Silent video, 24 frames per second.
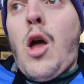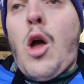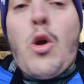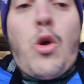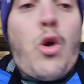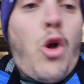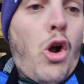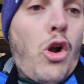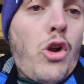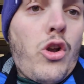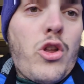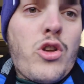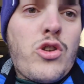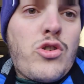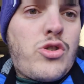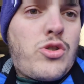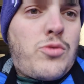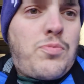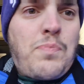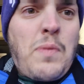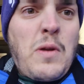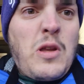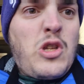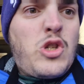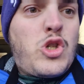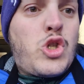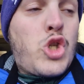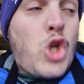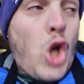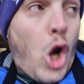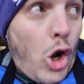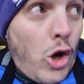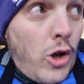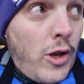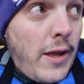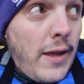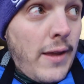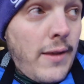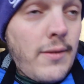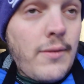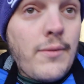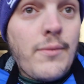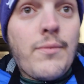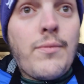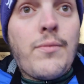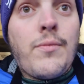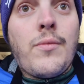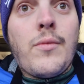O'Connor has been shocking.
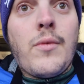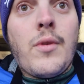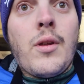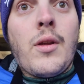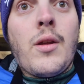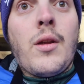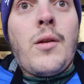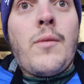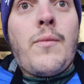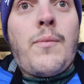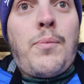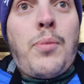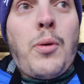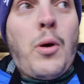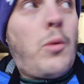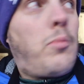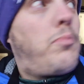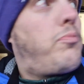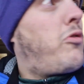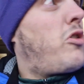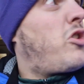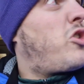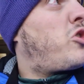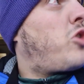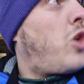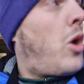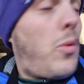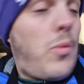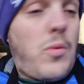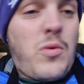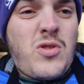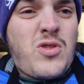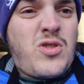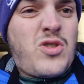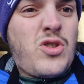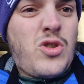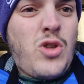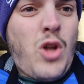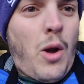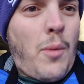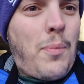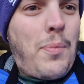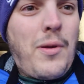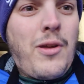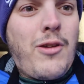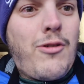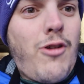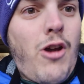But Bristol has
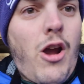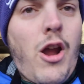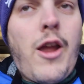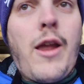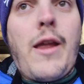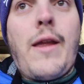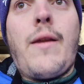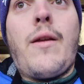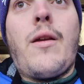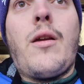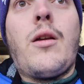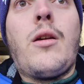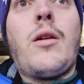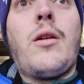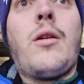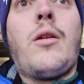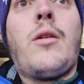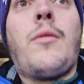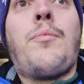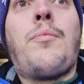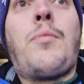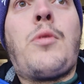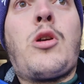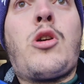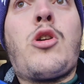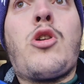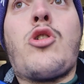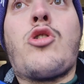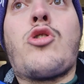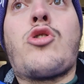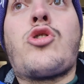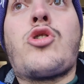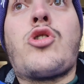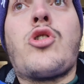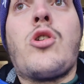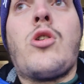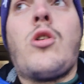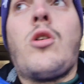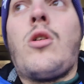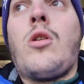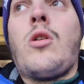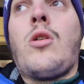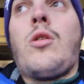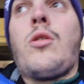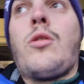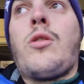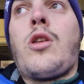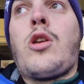not been great because
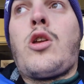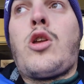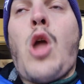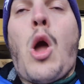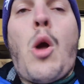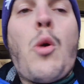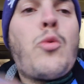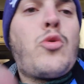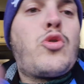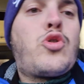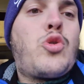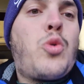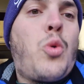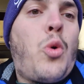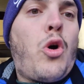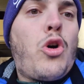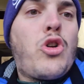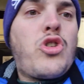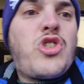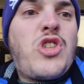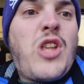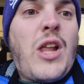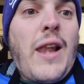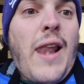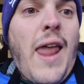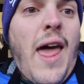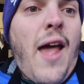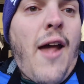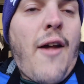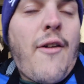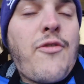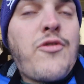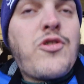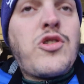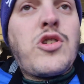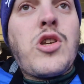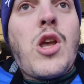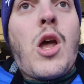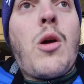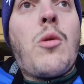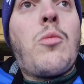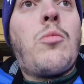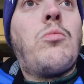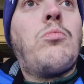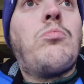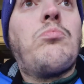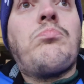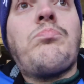they're going towards the left.
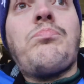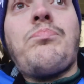So,